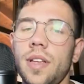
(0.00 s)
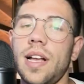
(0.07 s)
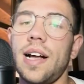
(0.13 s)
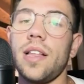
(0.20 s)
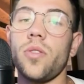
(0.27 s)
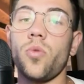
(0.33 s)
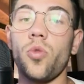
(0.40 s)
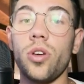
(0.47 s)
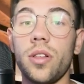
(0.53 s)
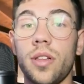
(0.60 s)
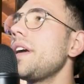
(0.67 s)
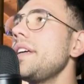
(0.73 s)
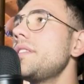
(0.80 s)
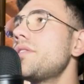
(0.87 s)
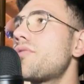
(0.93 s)
and we'll
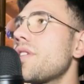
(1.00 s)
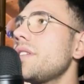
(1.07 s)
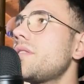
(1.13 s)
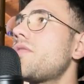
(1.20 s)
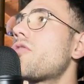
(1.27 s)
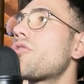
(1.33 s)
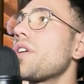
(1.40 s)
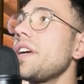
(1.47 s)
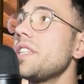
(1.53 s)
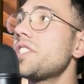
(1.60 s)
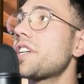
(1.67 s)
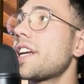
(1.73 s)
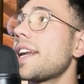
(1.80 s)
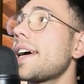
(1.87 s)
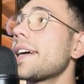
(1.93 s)
iterate for each
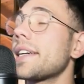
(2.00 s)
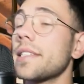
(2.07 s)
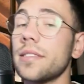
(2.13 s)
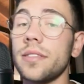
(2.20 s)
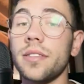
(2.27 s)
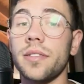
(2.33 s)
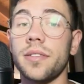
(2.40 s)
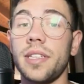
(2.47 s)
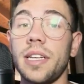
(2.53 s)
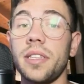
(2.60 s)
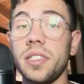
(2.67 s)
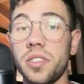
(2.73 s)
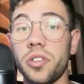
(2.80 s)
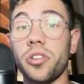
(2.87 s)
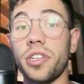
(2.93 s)
client that
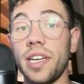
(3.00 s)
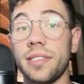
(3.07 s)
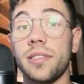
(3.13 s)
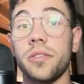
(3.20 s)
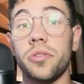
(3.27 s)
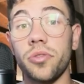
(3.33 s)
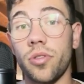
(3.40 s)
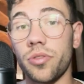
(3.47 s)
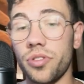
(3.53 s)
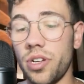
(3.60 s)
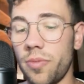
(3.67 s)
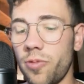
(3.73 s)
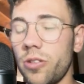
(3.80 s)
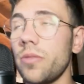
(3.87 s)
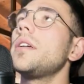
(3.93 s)
is connected to our server.